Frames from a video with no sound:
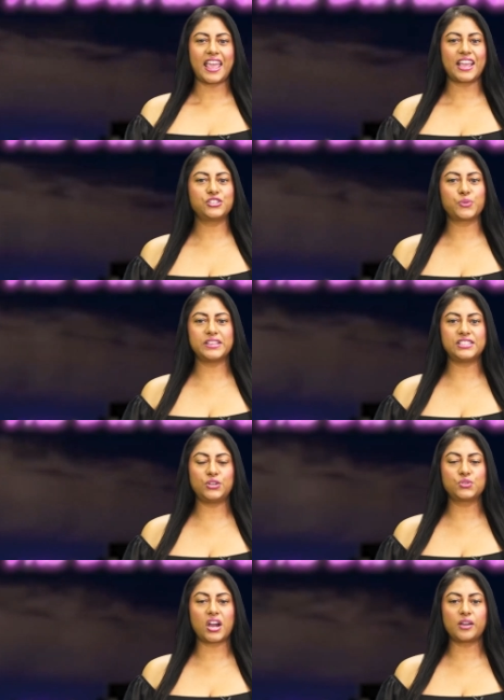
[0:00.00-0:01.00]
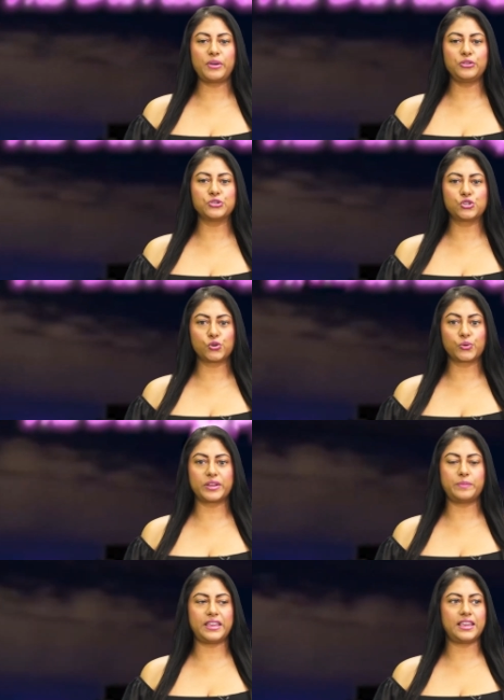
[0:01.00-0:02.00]
And Tracy, you talk about your jewelry
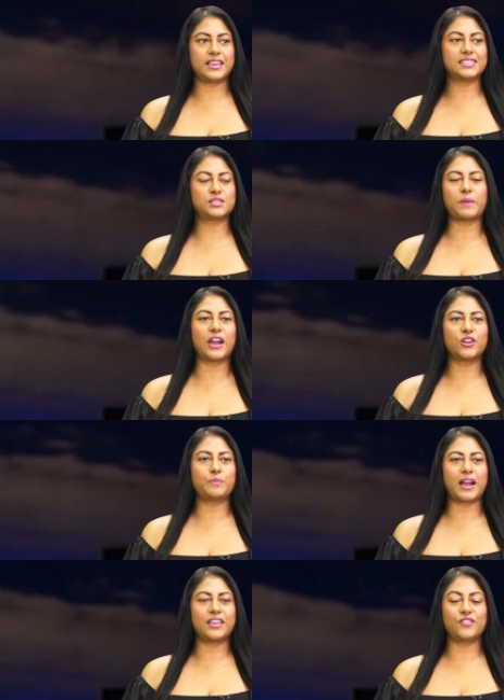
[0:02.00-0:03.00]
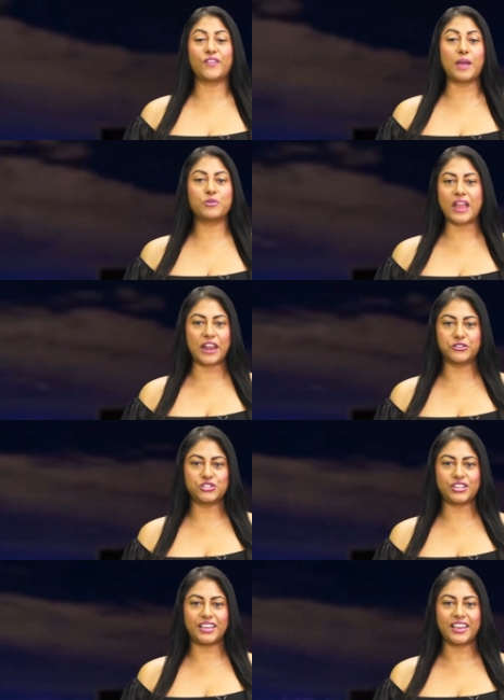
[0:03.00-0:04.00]
being inspired by the vibrant
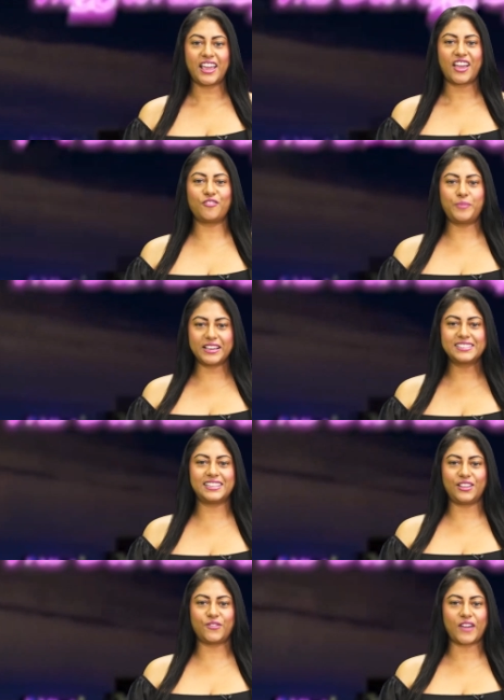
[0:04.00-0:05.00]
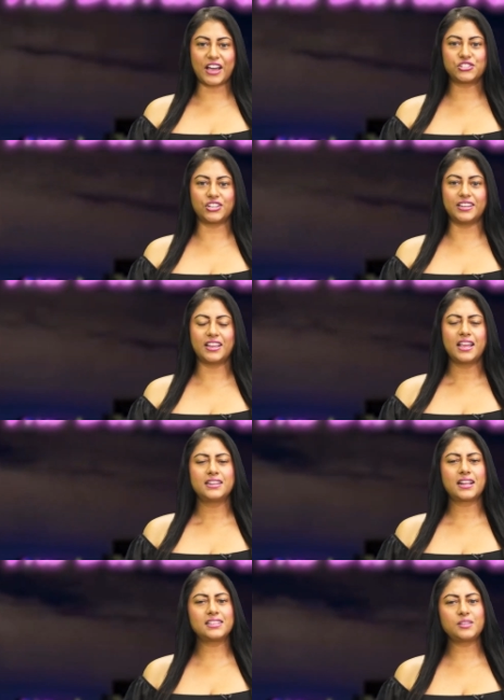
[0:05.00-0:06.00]
energy of big city fashion.
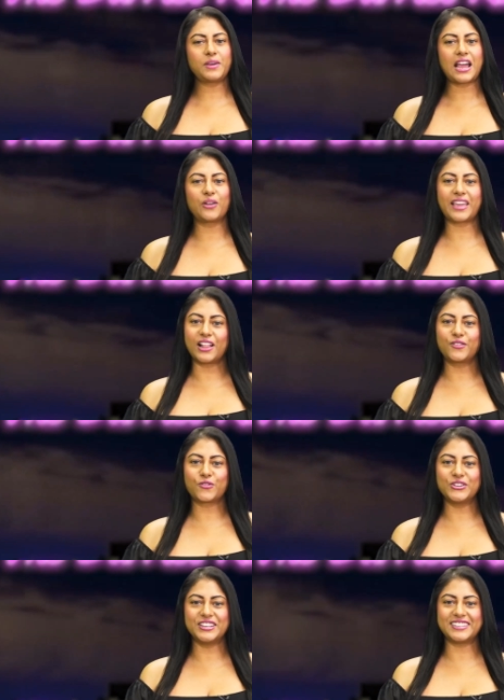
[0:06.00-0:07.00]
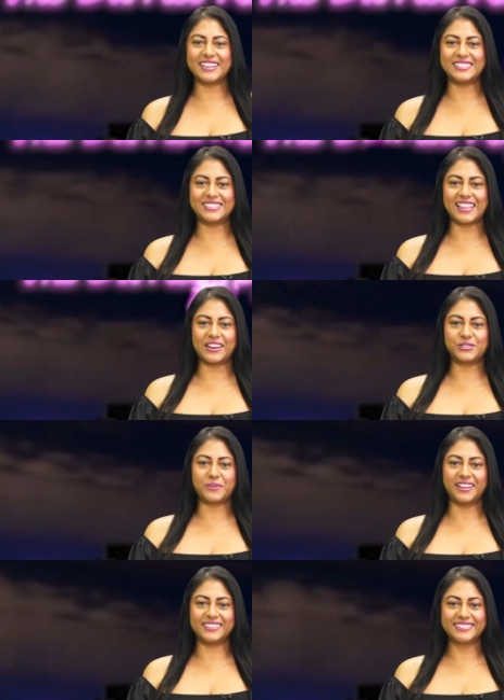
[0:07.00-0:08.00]
Tell us about how California ties into that as
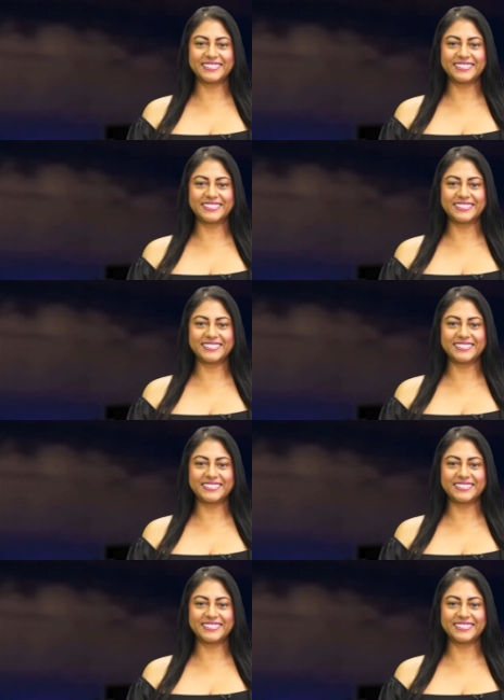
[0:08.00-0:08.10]
well.